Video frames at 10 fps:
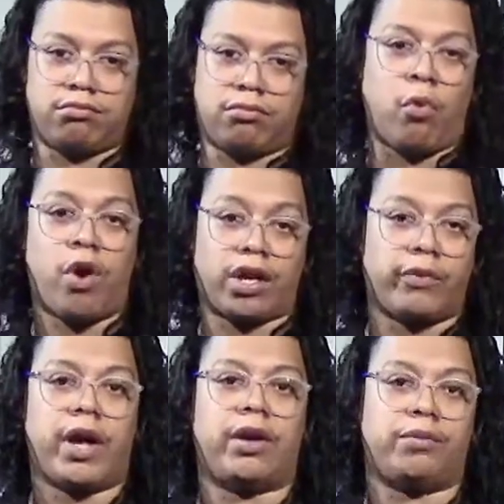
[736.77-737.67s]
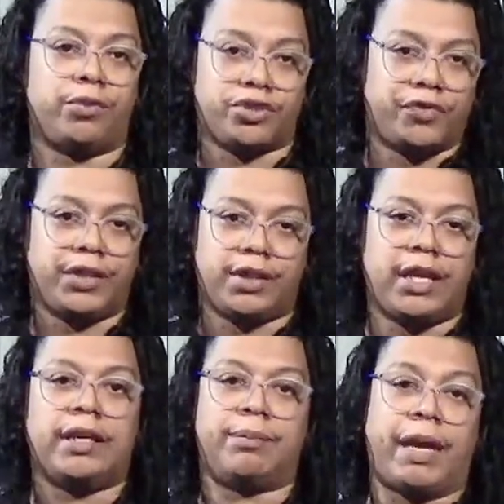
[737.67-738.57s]
walking around with your feet
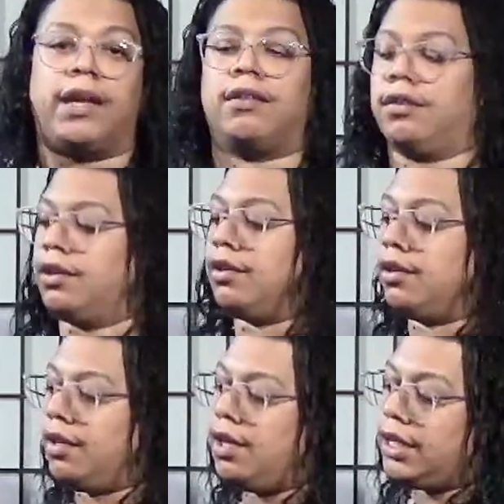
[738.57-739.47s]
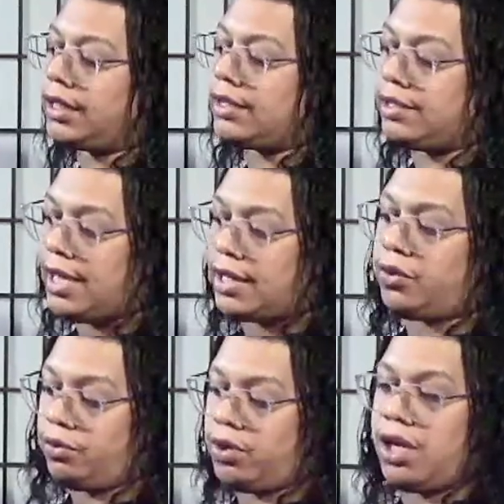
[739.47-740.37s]
in pain, because that
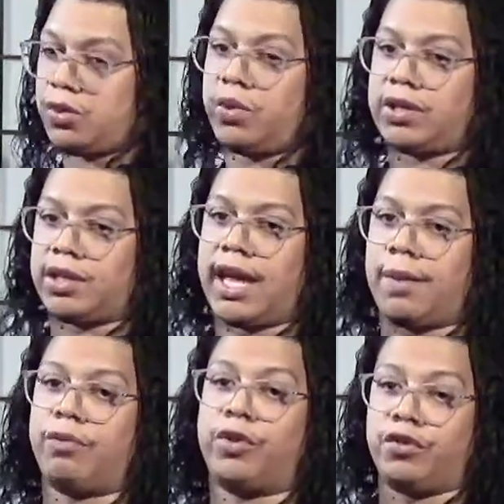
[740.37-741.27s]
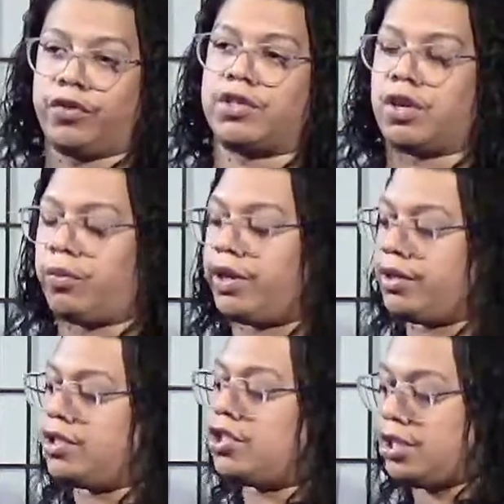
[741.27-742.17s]
is what's gonna happen when you first start wearing
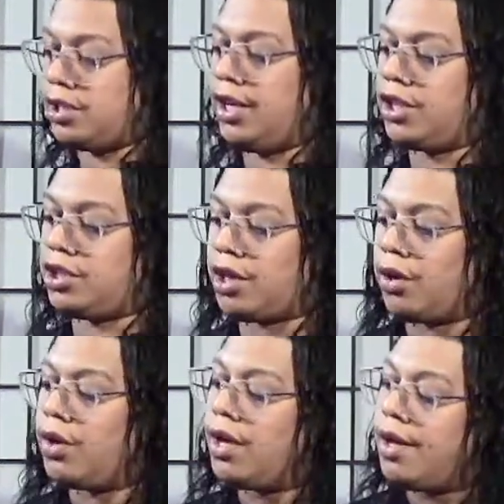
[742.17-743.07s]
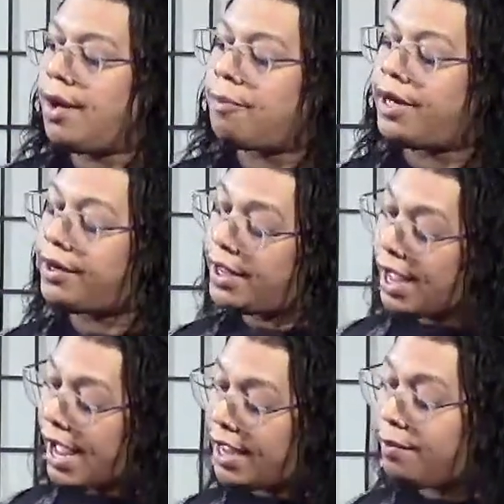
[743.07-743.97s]
these, just to let you know. But
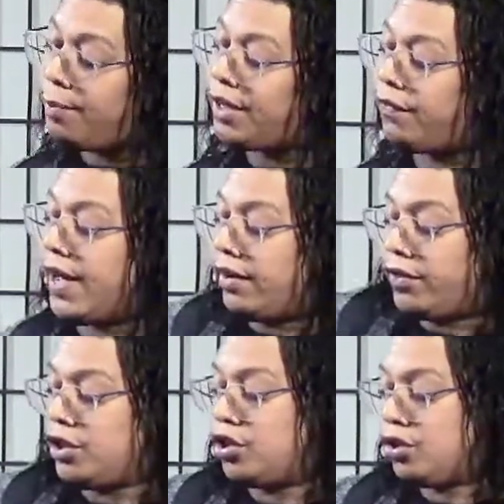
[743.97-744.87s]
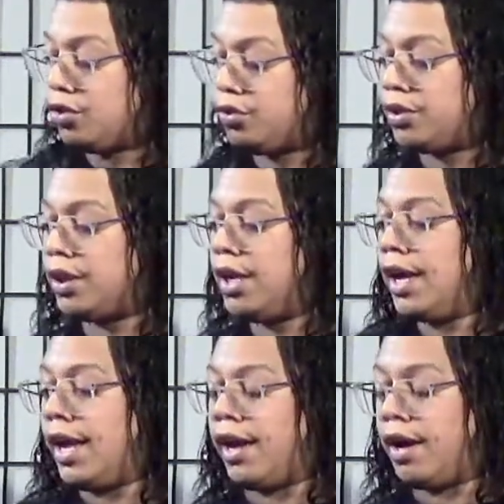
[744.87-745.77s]
I am a big fan of these shoes.
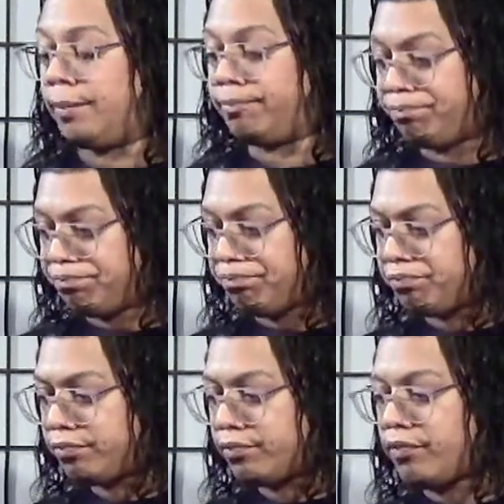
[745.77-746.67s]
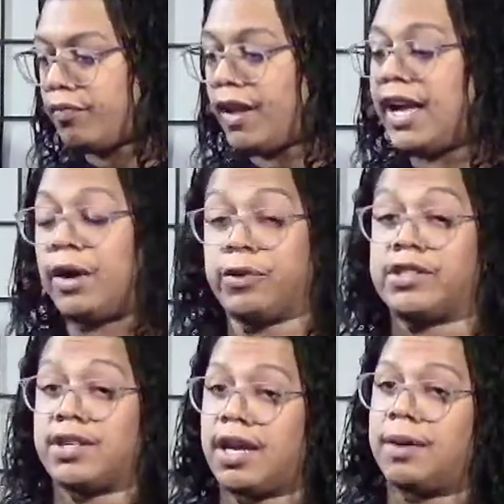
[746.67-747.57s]
I will
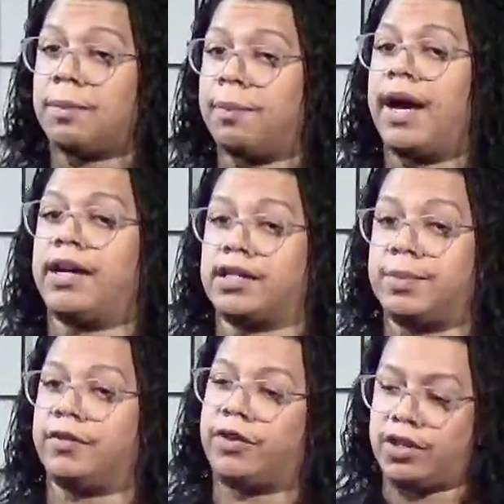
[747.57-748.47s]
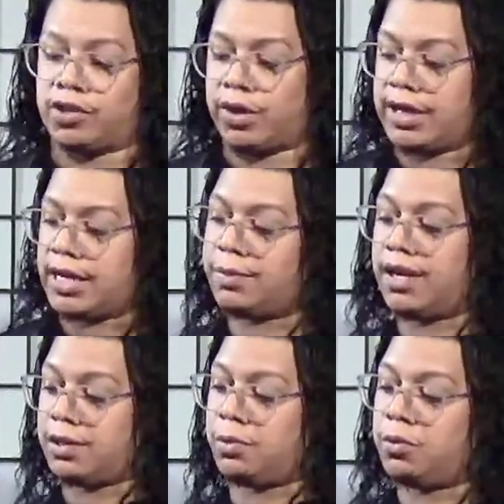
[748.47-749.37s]
say, my husband, funny story, guys, my
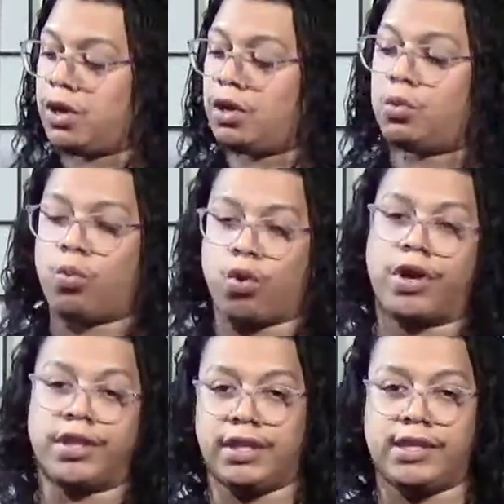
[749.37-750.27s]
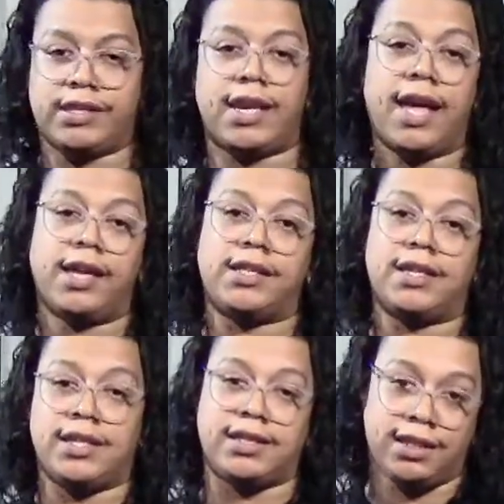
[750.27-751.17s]
husband wore these to
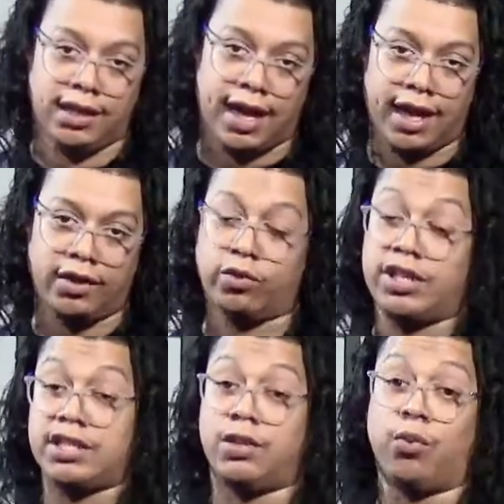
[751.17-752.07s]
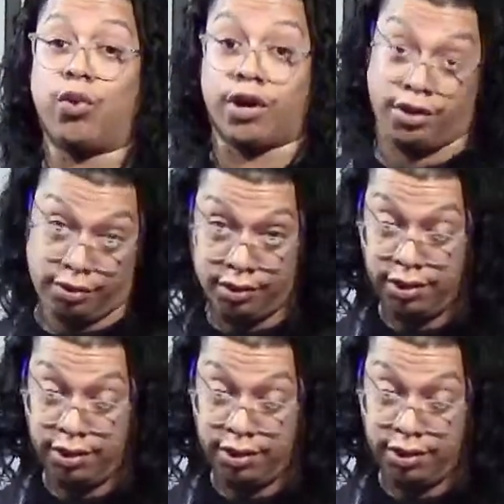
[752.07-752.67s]
Disneyland or Disney World